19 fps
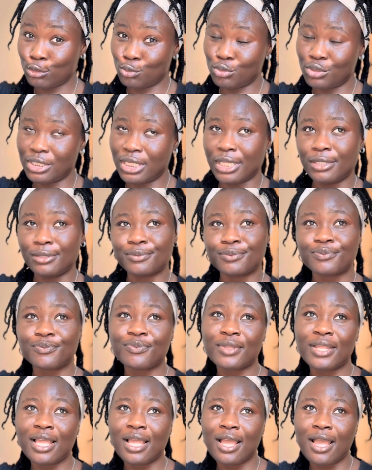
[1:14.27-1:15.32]
today.
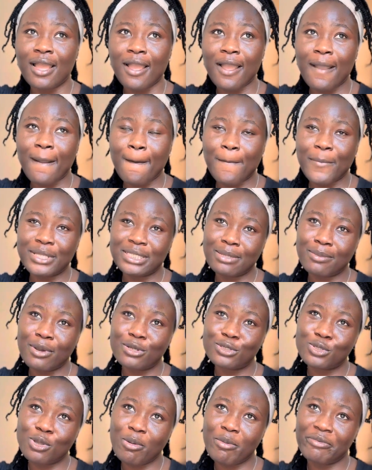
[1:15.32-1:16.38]
But it's
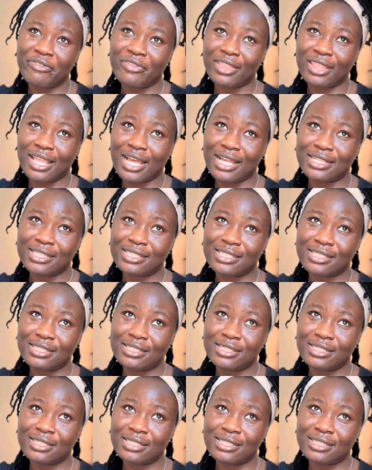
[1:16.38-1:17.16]
about something that